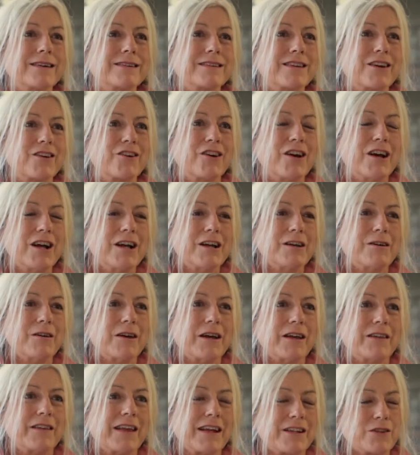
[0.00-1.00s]
So
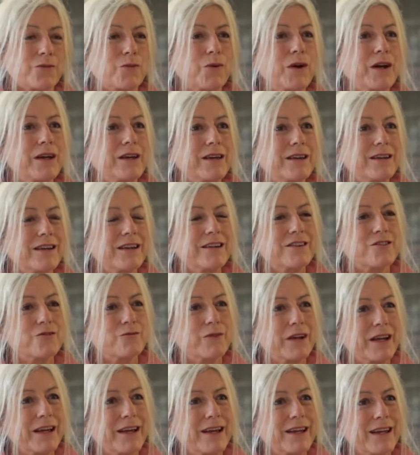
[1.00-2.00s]
that's where you need to
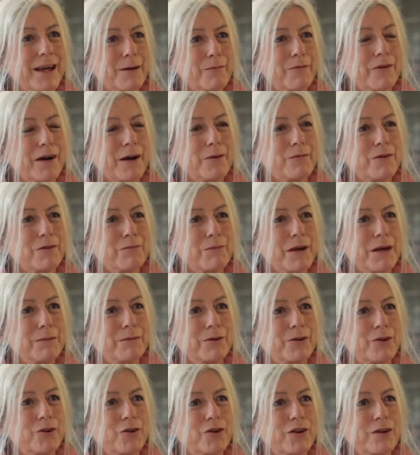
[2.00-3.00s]
really collaborate with
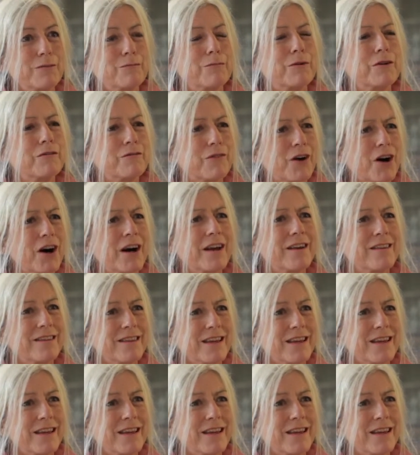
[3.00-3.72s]
people who can provide